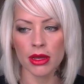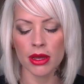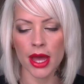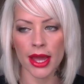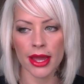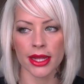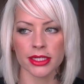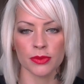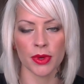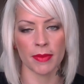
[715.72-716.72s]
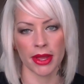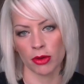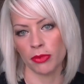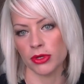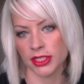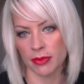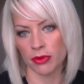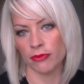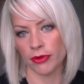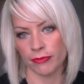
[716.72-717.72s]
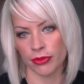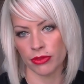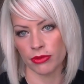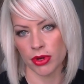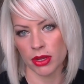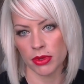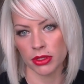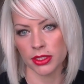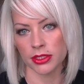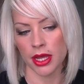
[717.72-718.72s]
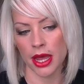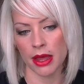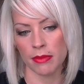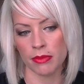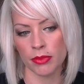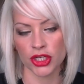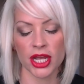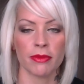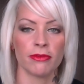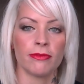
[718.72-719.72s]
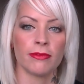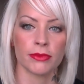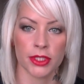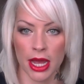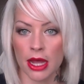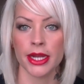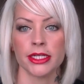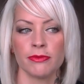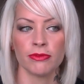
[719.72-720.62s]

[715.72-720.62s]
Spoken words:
I had to wear micropore tape over it for 3 months, which kept the scar nice and